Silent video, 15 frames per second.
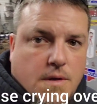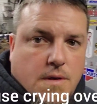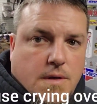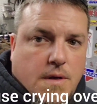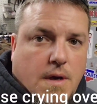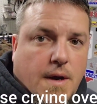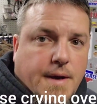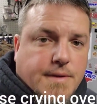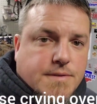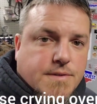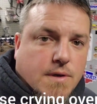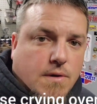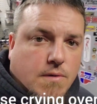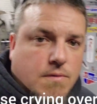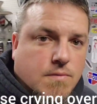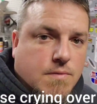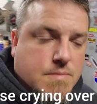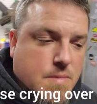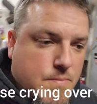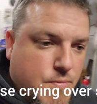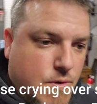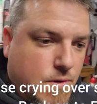all right, so
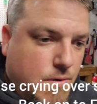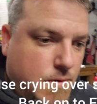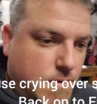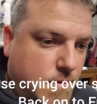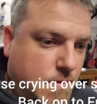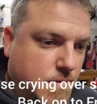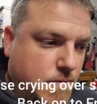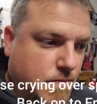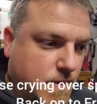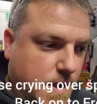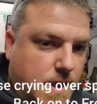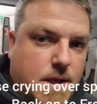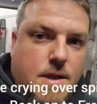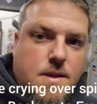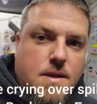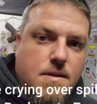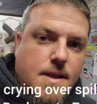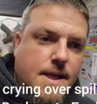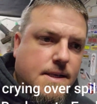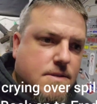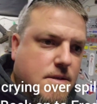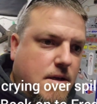remember when I cut the
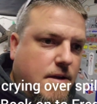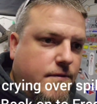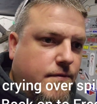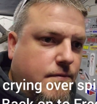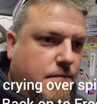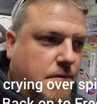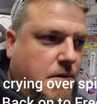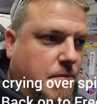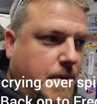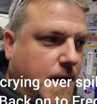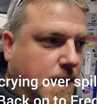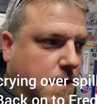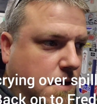legs off, you go back a